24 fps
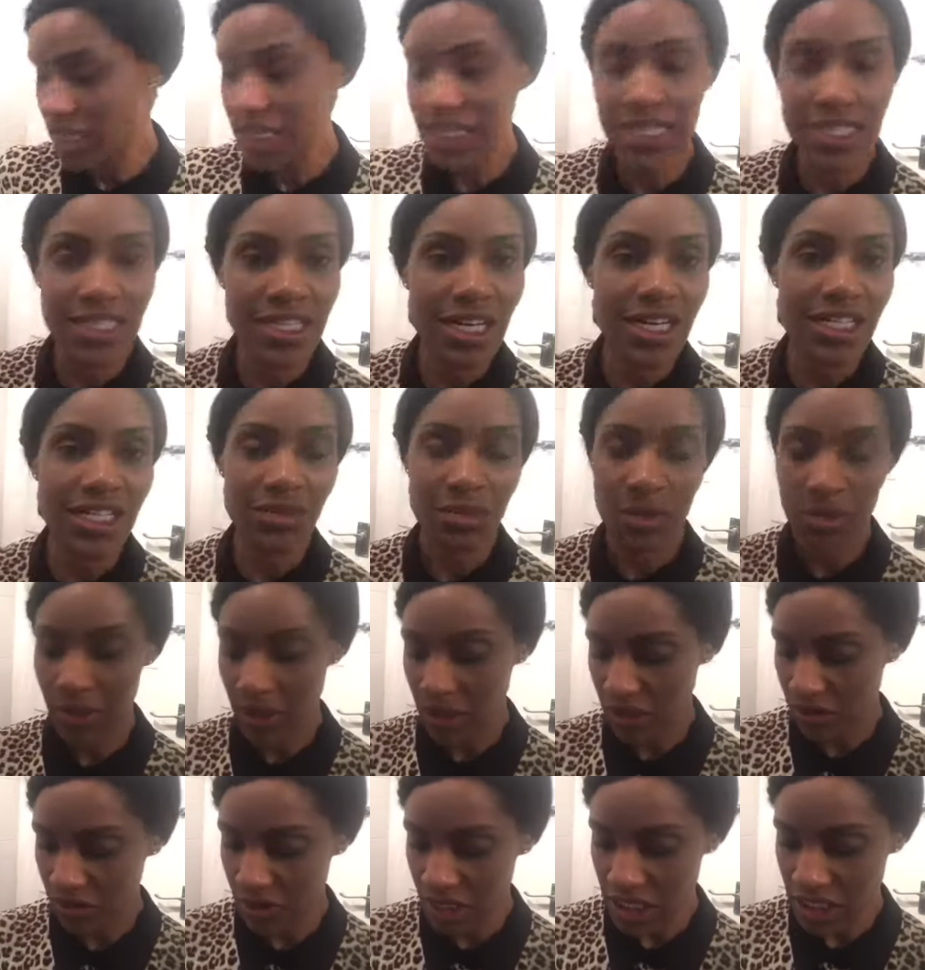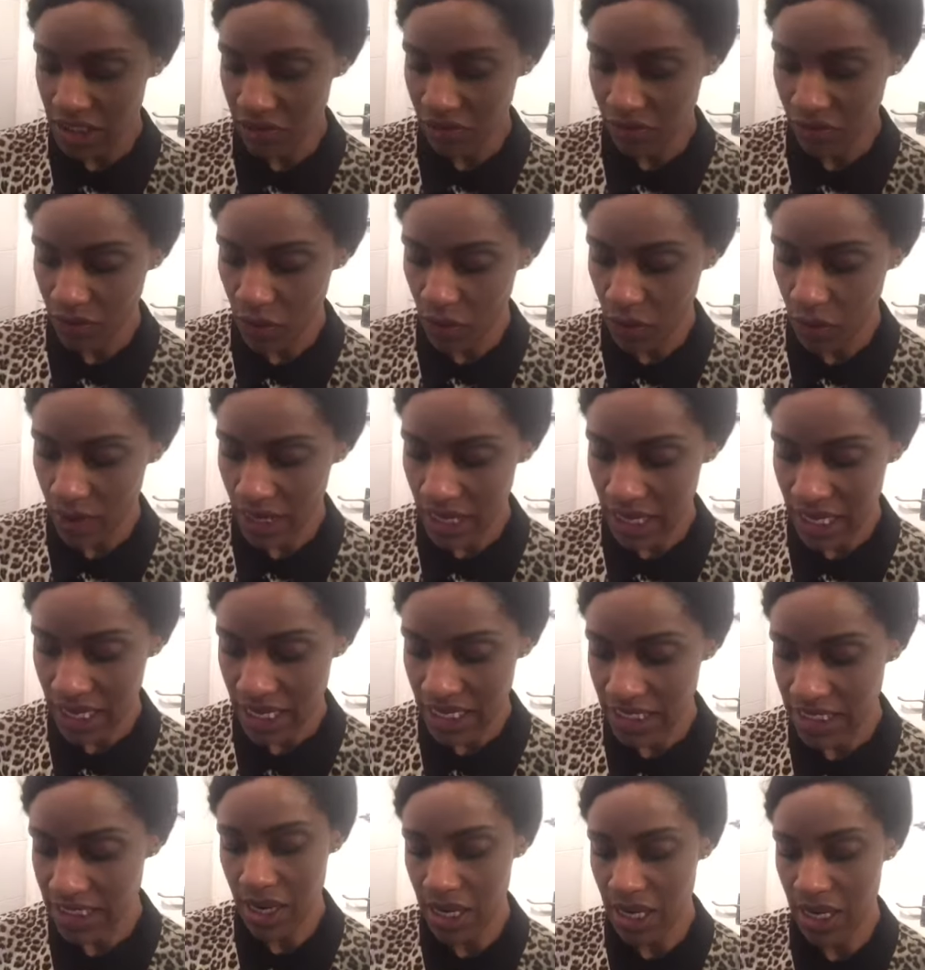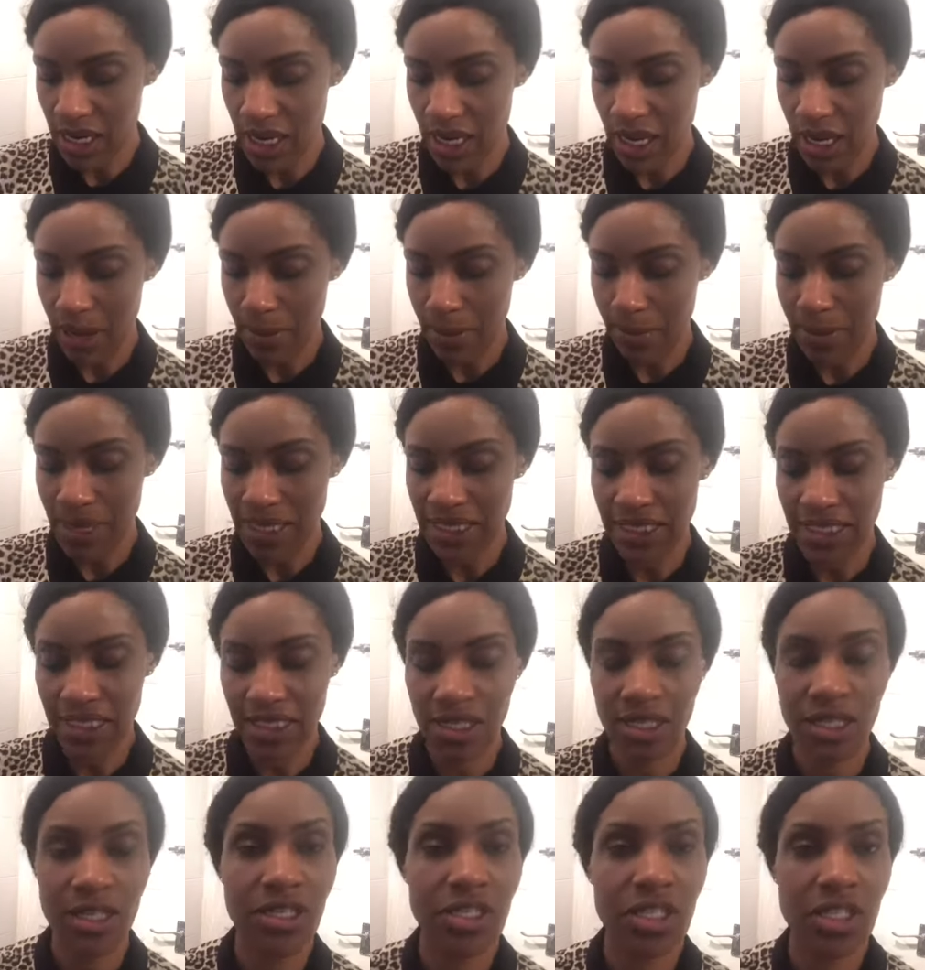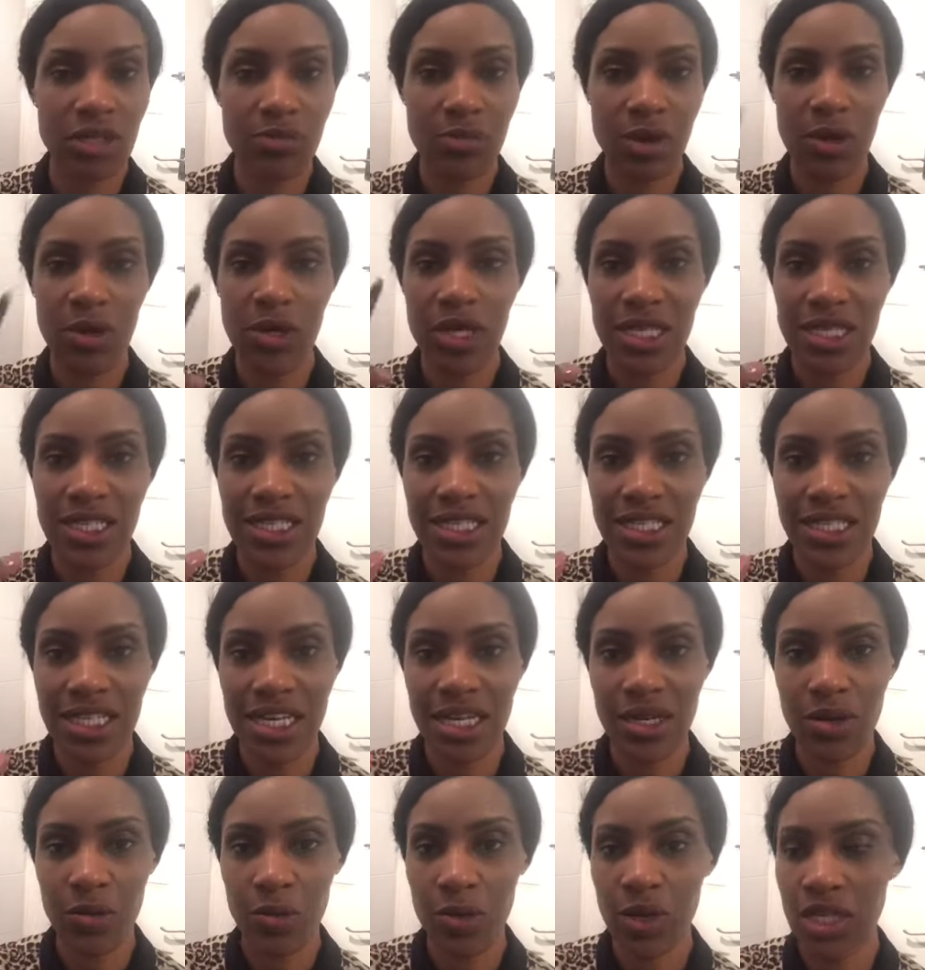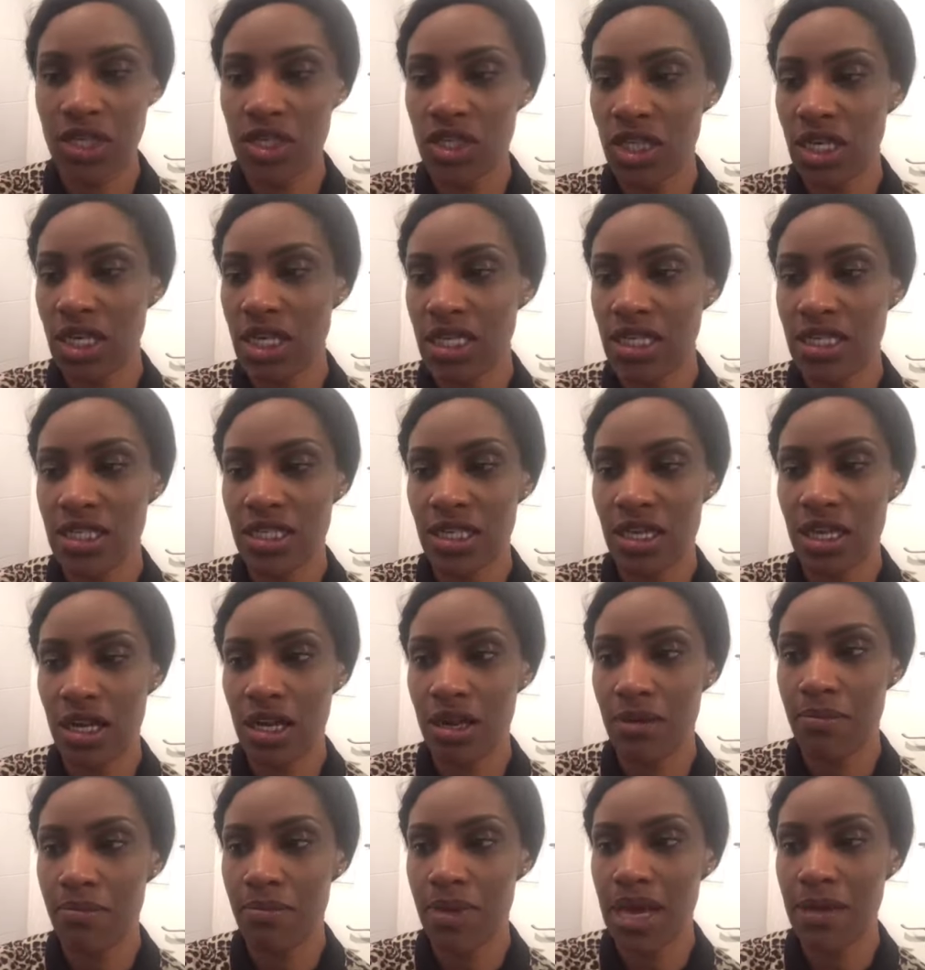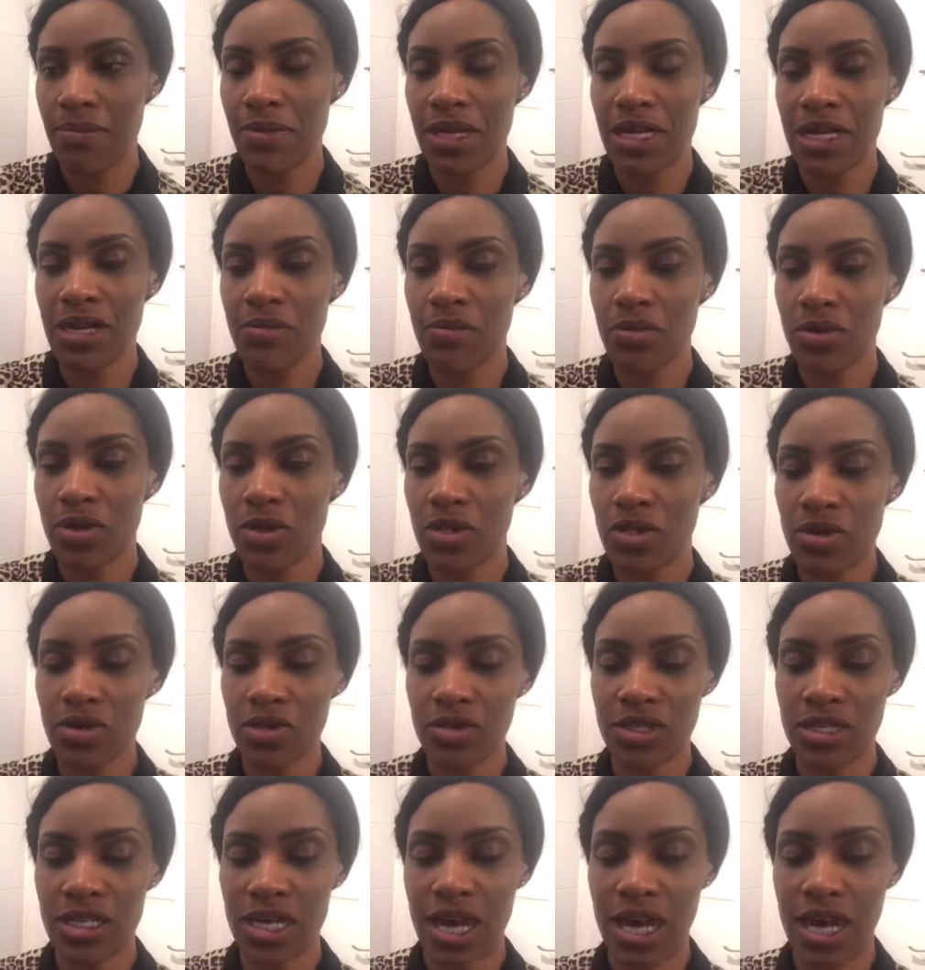the next item I'm going to reach for is my Master Smoky Stick, which is a Maybelline product.